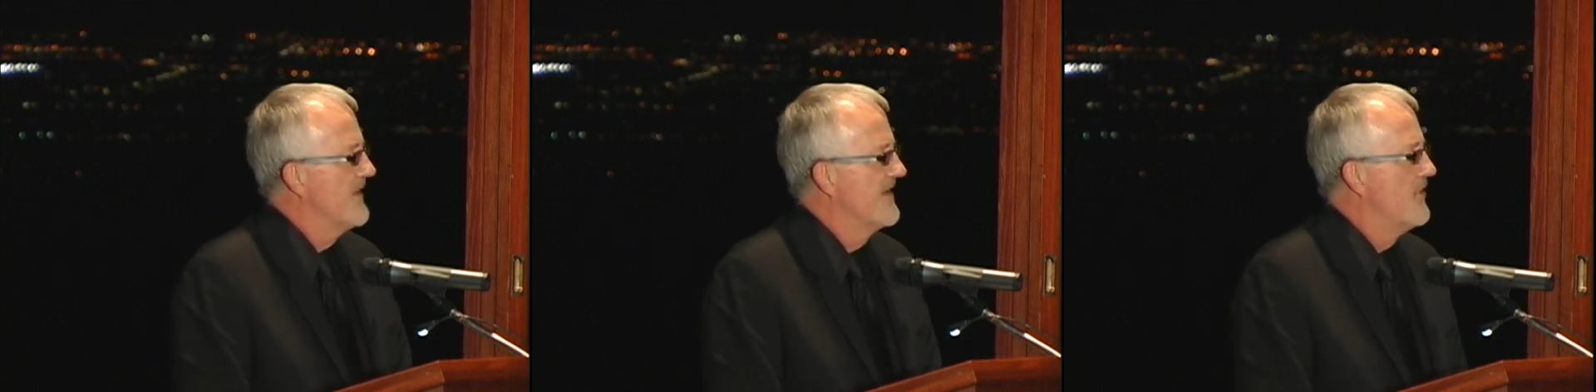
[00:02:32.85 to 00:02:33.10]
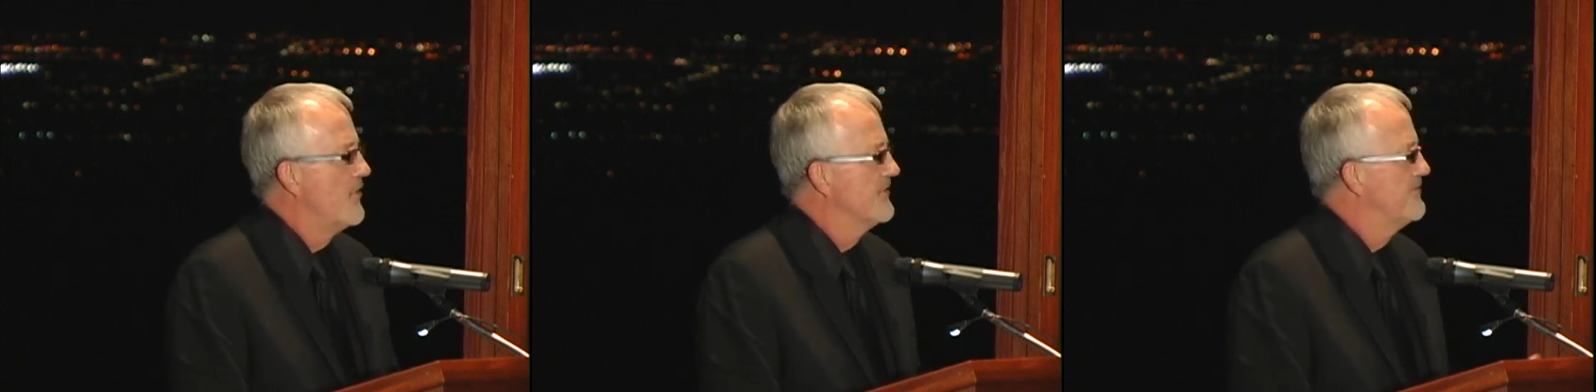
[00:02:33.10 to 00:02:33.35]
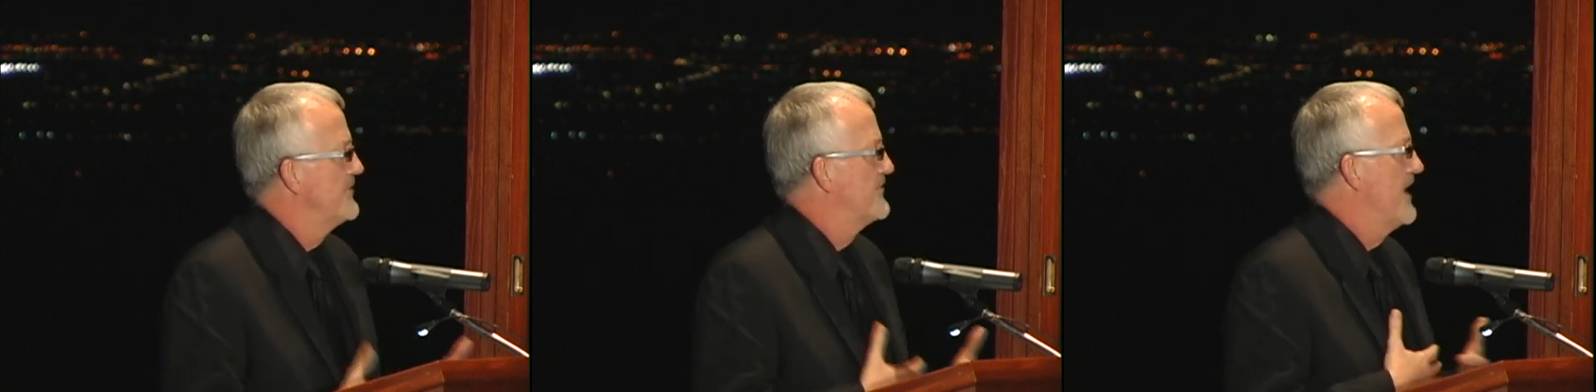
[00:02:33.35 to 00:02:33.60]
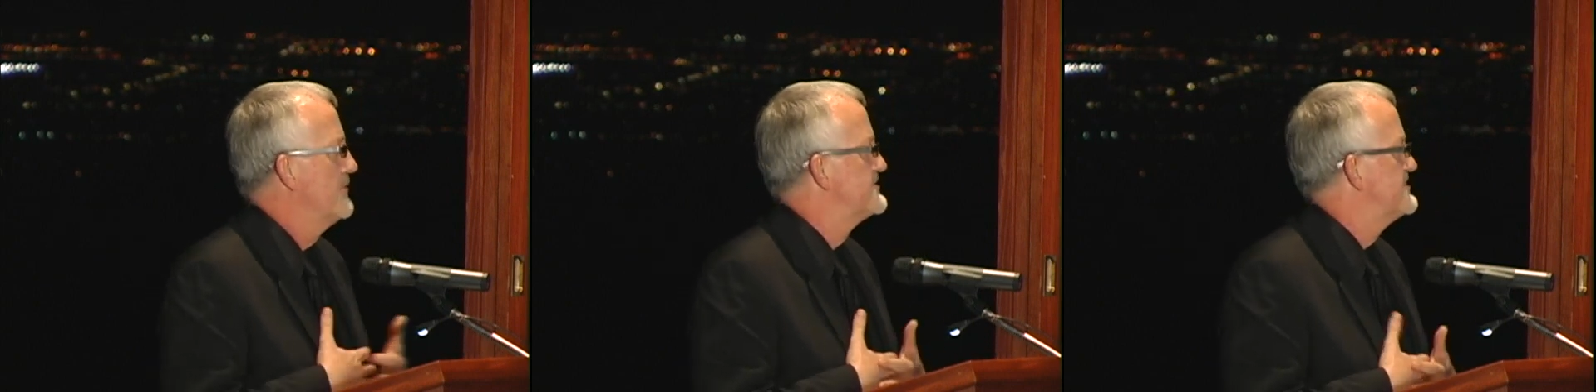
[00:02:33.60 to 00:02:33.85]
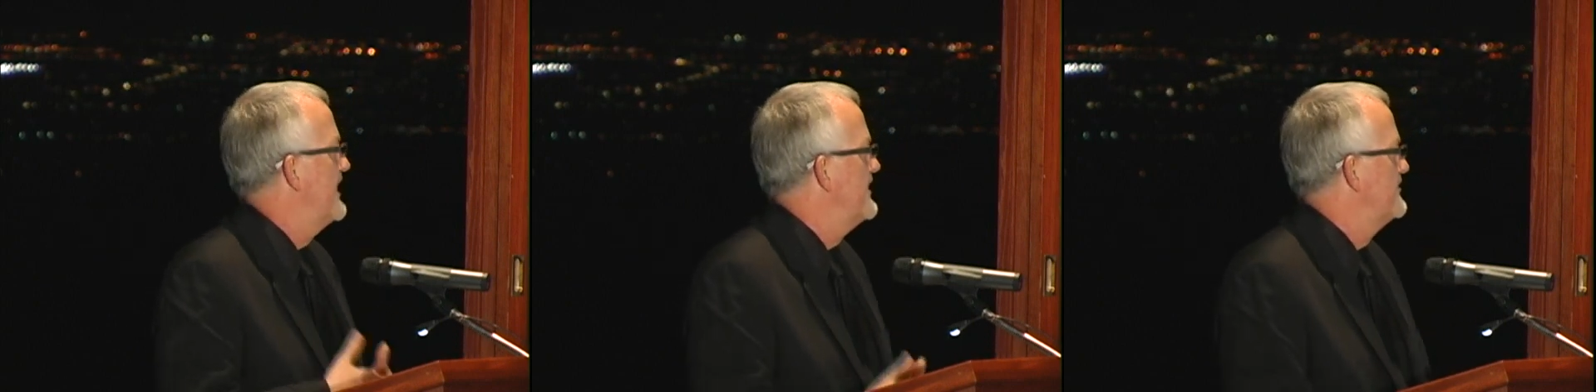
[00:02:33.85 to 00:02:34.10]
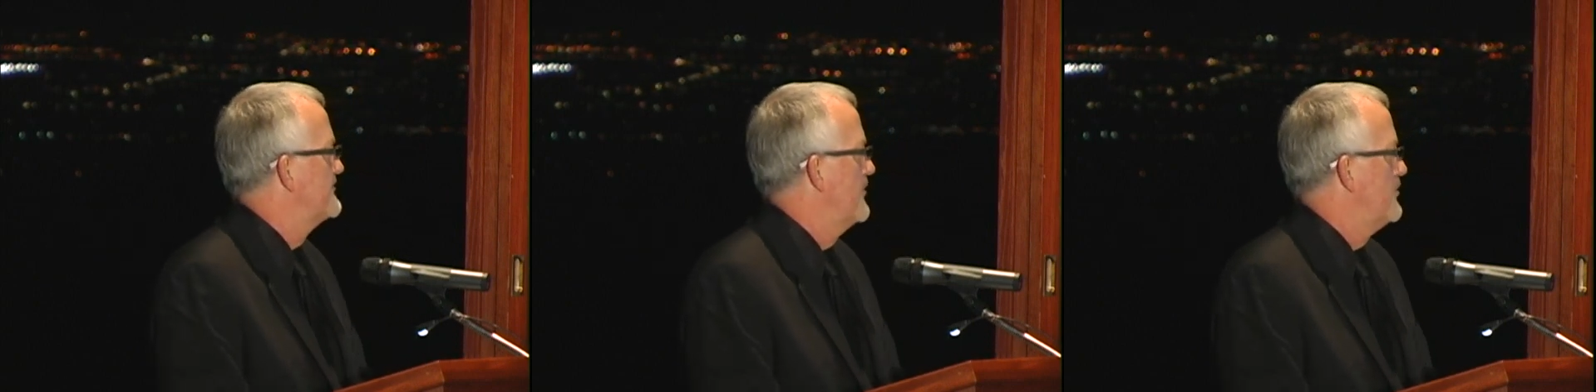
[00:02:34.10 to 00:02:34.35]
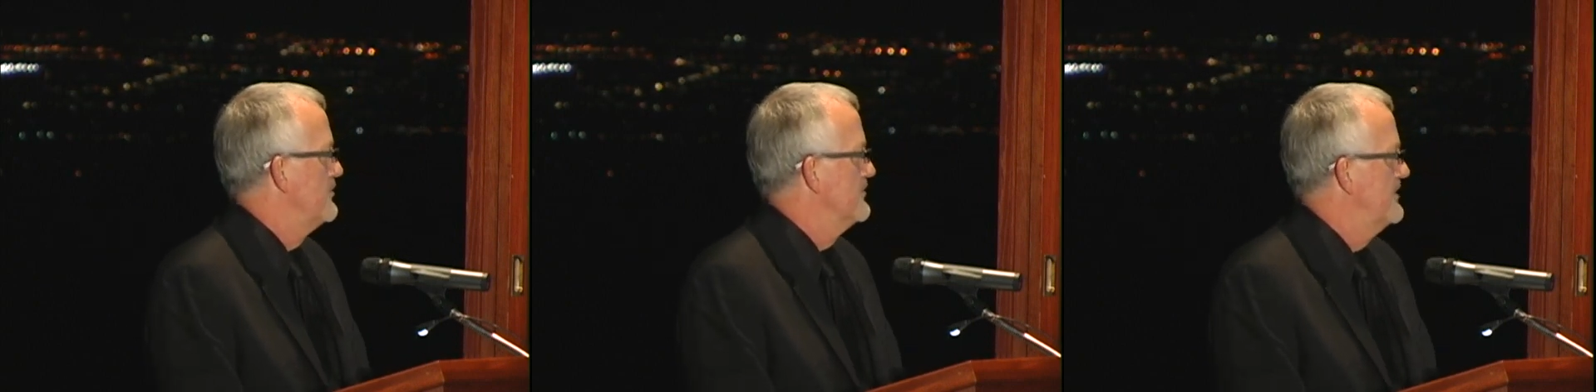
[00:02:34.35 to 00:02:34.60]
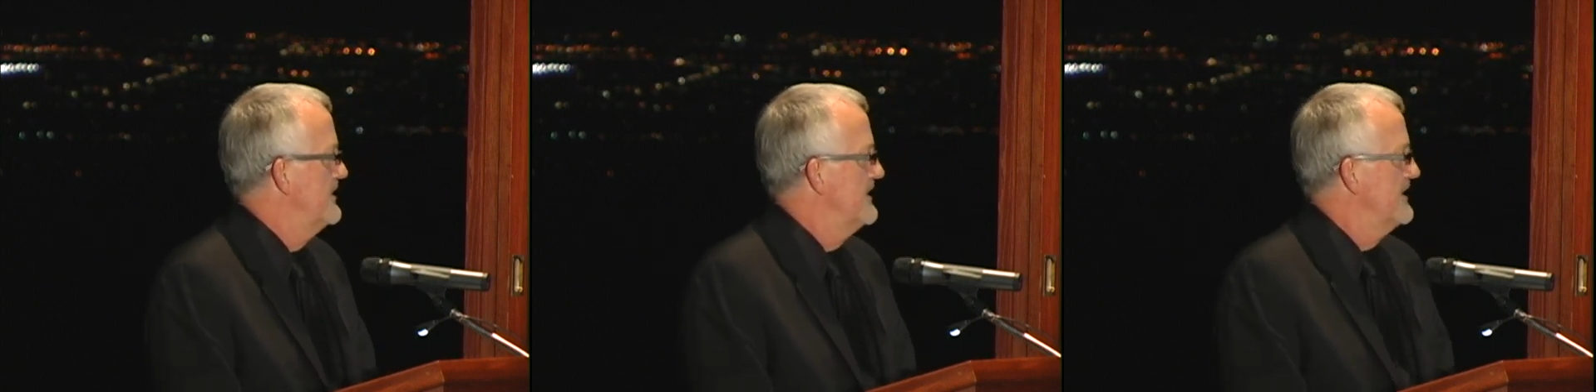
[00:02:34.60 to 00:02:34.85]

I've always been true. I was 10 years old